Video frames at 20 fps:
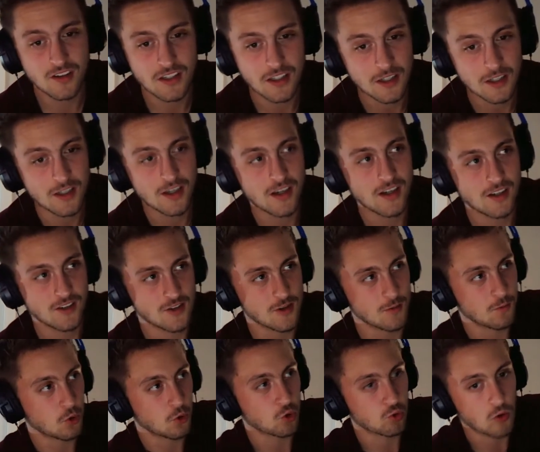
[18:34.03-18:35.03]
He hit
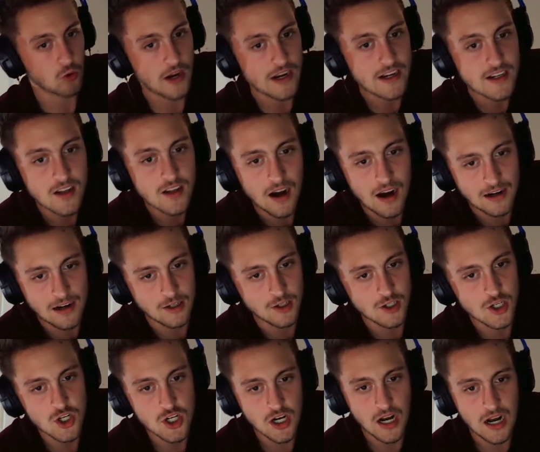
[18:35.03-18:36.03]
some great
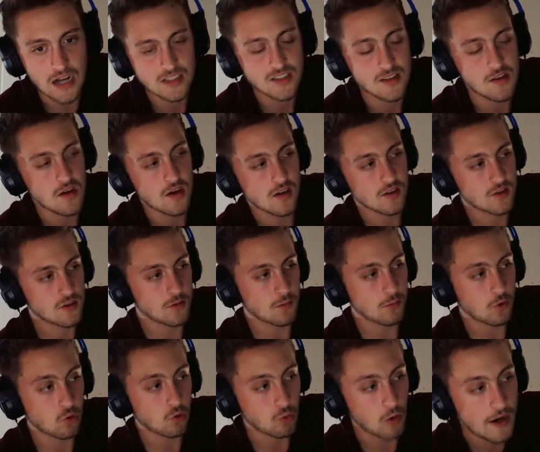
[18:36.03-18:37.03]
iron shots. He hit
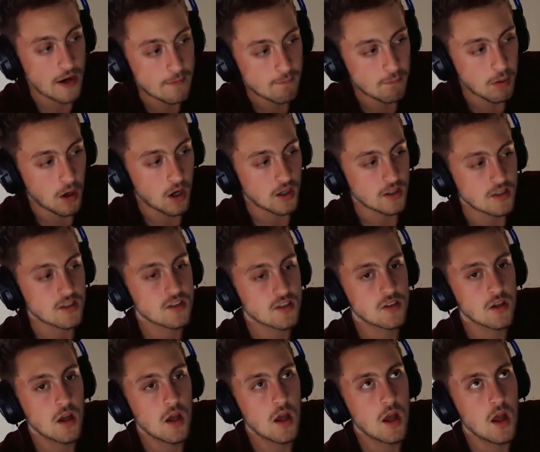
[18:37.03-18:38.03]
some great
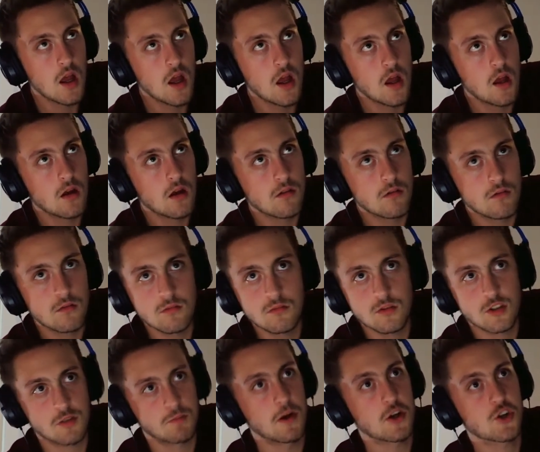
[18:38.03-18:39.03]
putts,
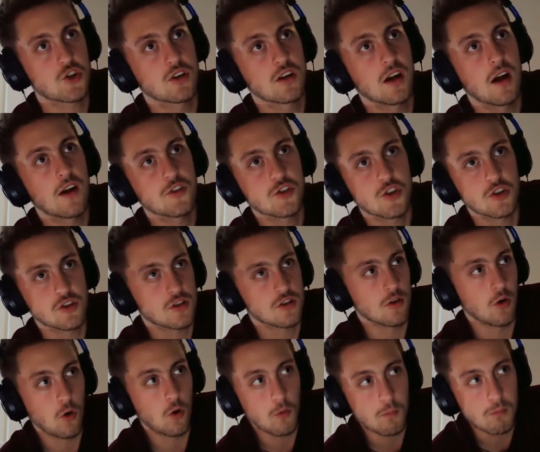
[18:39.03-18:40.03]
especially on just
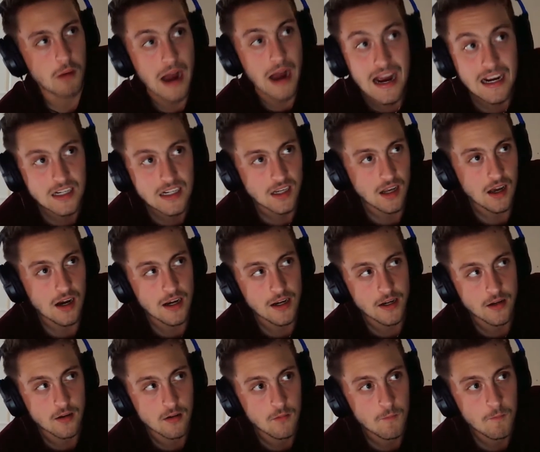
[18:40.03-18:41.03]
the whole back
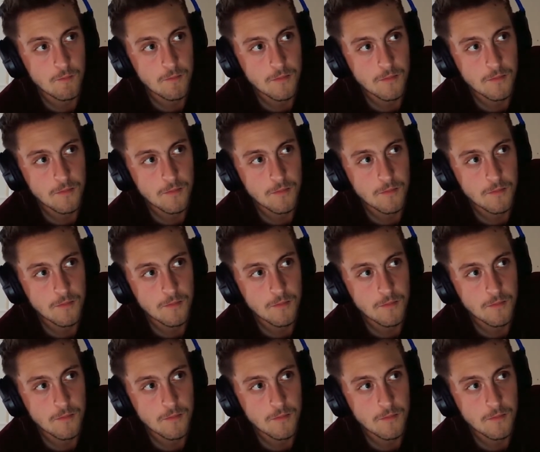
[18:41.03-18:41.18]
nine.